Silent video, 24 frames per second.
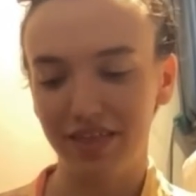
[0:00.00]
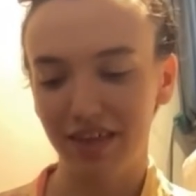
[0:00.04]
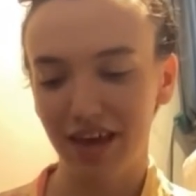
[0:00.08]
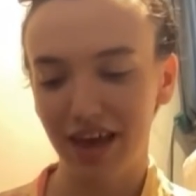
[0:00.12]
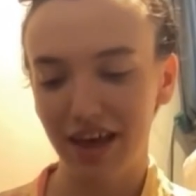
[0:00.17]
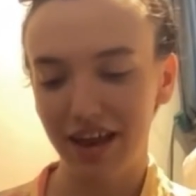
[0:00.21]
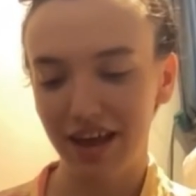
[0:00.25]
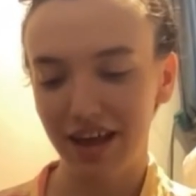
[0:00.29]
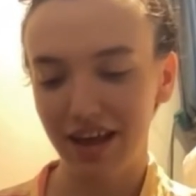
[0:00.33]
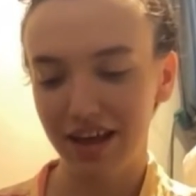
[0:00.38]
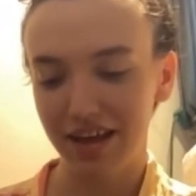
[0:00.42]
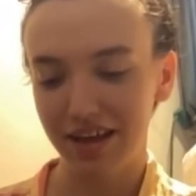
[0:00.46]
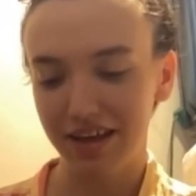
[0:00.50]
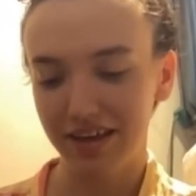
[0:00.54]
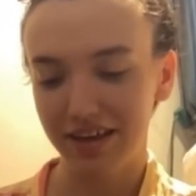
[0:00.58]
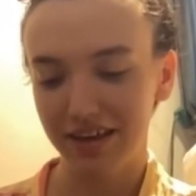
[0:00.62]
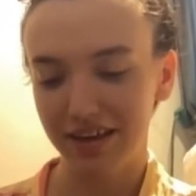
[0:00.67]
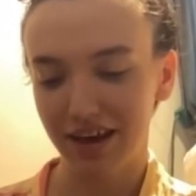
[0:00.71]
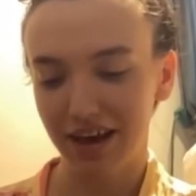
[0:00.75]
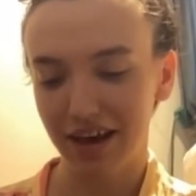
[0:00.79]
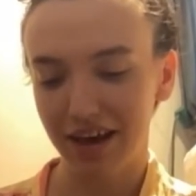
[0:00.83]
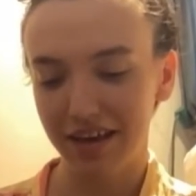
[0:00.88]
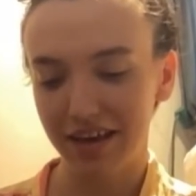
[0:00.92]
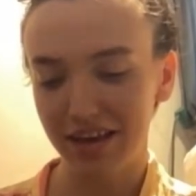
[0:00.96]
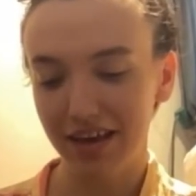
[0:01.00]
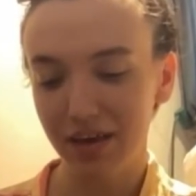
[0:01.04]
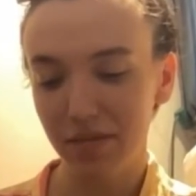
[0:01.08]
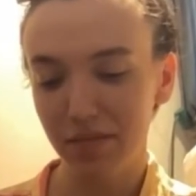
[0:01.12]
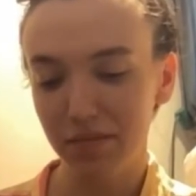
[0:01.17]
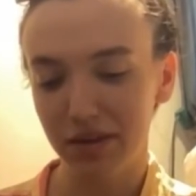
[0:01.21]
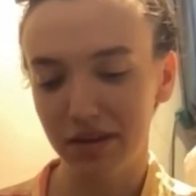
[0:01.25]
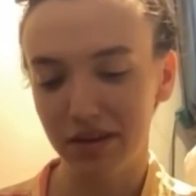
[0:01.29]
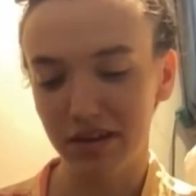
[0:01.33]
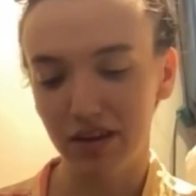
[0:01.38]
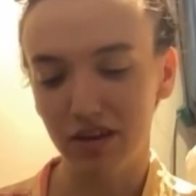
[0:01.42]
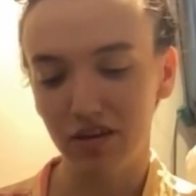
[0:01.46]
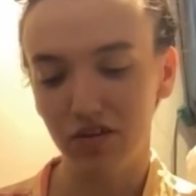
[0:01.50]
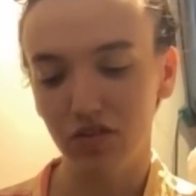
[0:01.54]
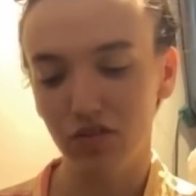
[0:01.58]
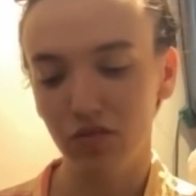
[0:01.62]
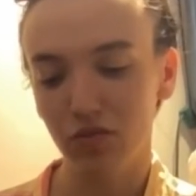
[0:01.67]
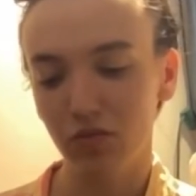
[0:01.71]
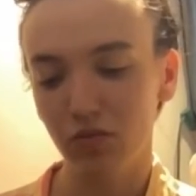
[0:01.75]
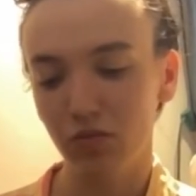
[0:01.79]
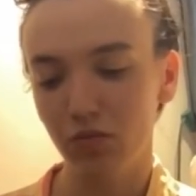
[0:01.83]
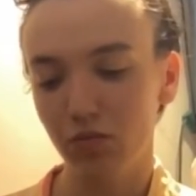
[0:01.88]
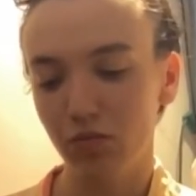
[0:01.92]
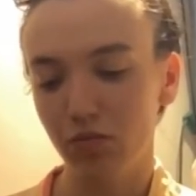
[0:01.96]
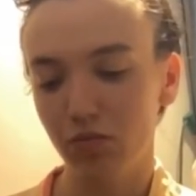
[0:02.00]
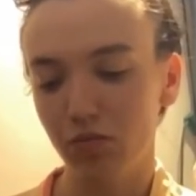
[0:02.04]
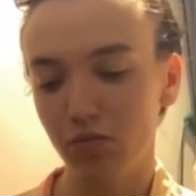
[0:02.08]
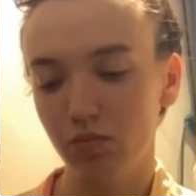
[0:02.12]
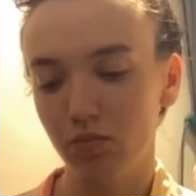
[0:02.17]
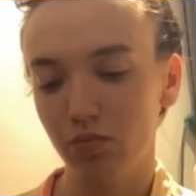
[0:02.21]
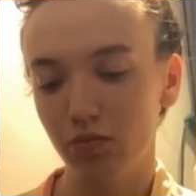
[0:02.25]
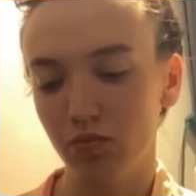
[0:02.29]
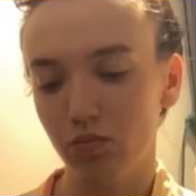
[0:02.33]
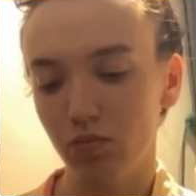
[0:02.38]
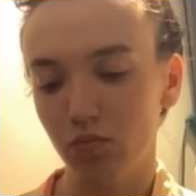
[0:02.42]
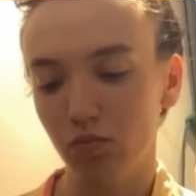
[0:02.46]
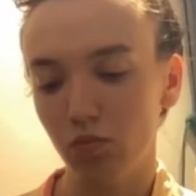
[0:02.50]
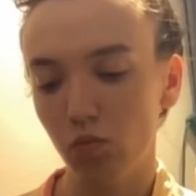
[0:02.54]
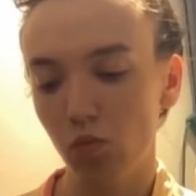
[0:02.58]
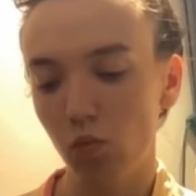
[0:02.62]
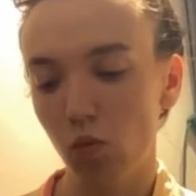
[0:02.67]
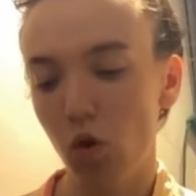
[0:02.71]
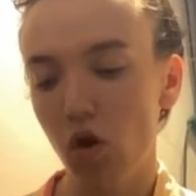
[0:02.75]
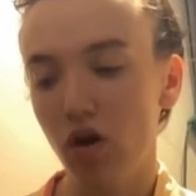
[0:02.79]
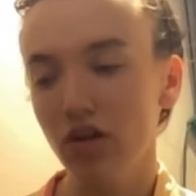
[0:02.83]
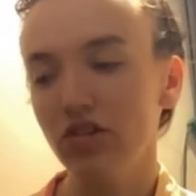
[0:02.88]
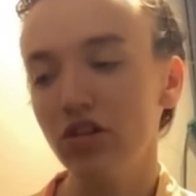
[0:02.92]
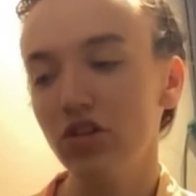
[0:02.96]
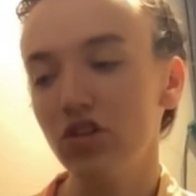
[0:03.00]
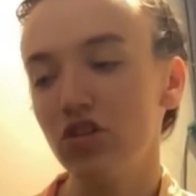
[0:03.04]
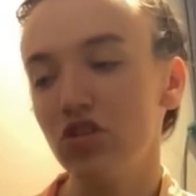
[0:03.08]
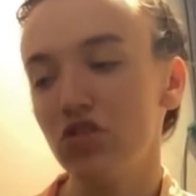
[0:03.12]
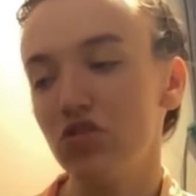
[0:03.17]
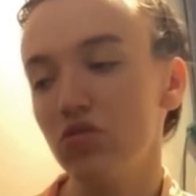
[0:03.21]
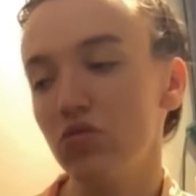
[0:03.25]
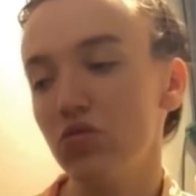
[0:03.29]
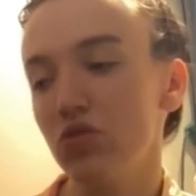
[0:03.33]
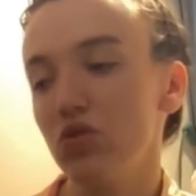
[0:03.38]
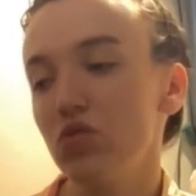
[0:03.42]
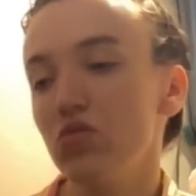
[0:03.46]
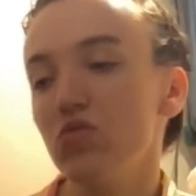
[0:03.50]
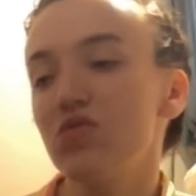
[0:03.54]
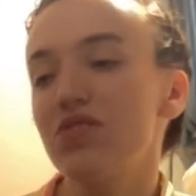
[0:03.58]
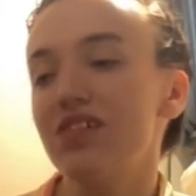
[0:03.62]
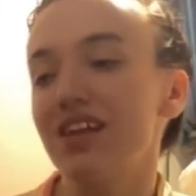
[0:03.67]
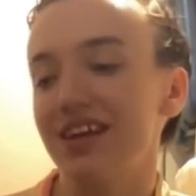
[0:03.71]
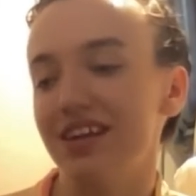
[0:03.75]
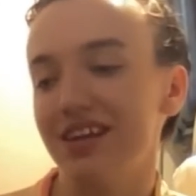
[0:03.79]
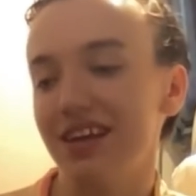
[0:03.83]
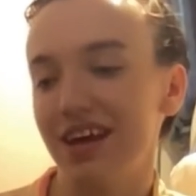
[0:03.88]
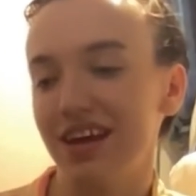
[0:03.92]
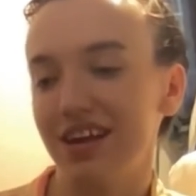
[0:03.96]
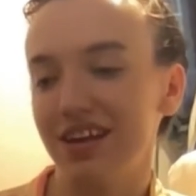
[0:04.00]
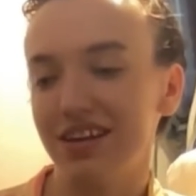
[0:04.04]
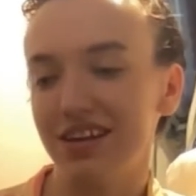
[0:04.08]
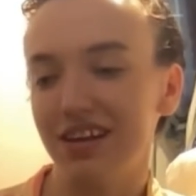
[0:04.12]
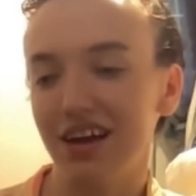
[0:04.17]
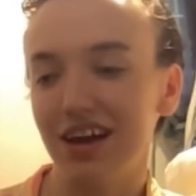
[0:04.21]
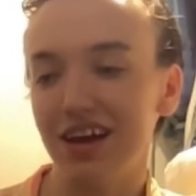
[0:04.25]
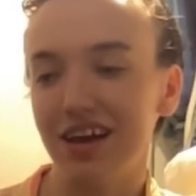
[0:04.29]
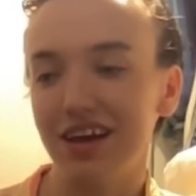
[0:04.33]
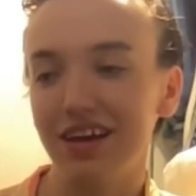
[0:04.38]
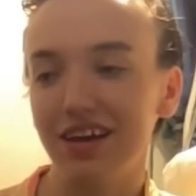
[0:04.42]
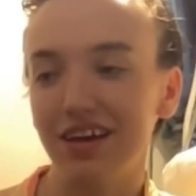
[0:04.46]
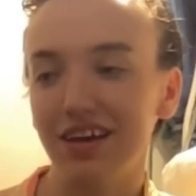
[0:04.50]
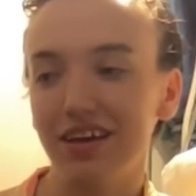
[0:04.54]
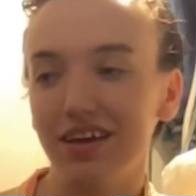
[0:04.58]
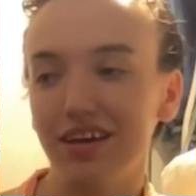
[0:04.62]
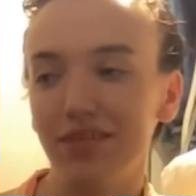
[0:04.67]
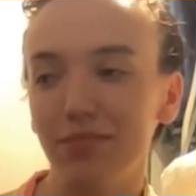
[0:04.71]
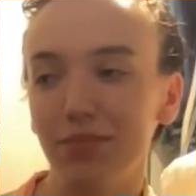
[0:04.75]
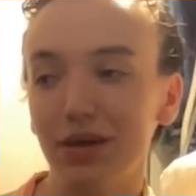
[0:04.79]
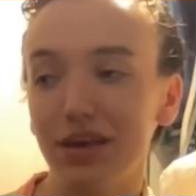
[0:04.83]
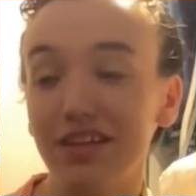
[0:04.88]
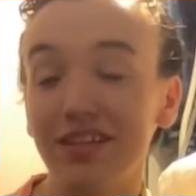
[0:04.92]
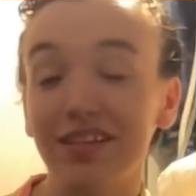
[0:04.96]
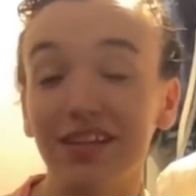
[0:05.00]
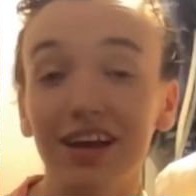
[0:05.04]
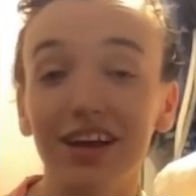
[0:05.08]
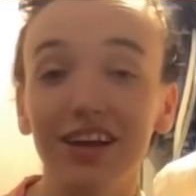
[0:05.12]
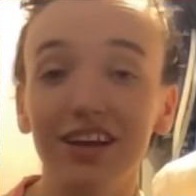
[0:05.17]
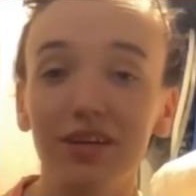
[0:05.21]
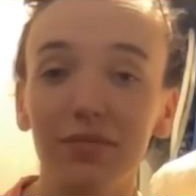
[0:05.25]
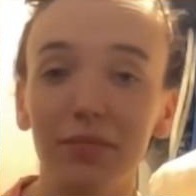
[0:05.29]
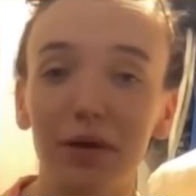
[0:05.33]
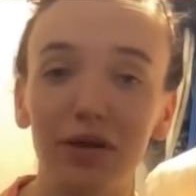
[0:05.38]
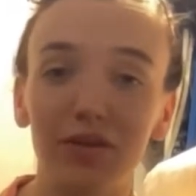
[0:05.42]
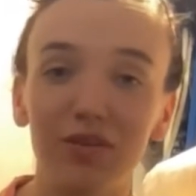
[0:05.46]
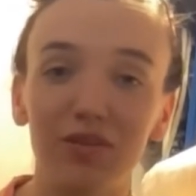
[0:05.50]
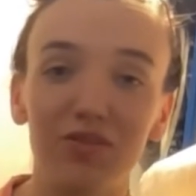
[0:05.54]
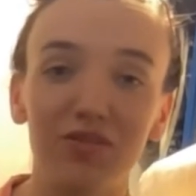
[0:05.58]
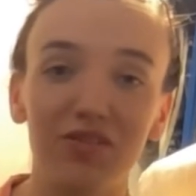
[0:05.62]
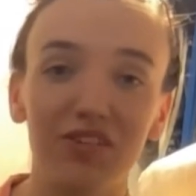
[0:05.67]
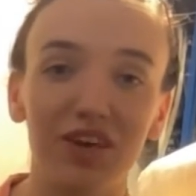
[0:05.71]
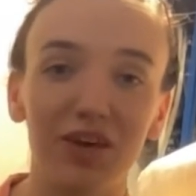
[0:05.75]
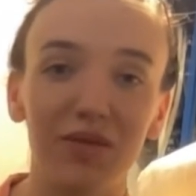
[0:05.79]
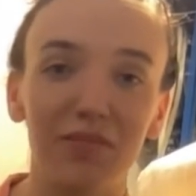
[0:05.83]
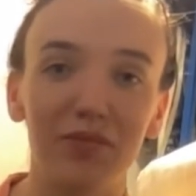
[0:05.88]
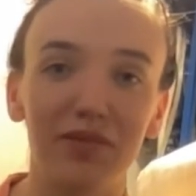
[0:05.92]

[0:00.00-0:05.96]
And I, I keep it and I do want to use it and I uh, am excited about using it.